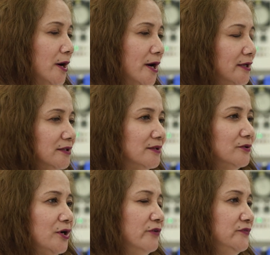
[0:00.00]
part
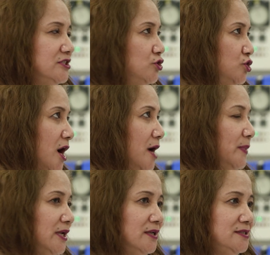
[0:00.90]
of this job
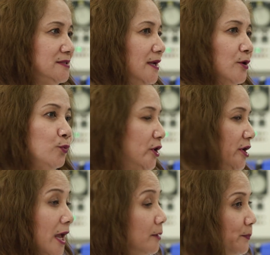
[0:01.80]
is we're
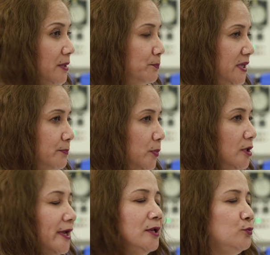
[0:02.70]
helping
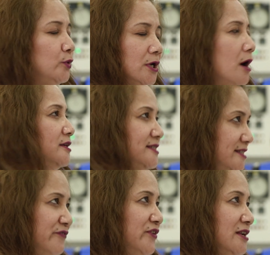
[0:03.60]
people and we are
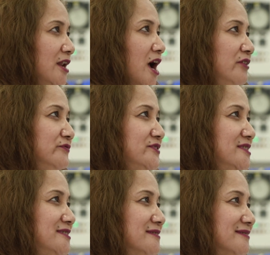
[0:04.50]
saving lives.
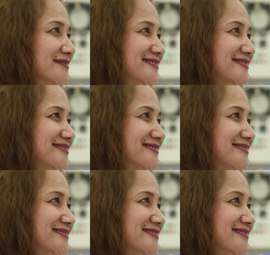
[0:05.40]
Yeah,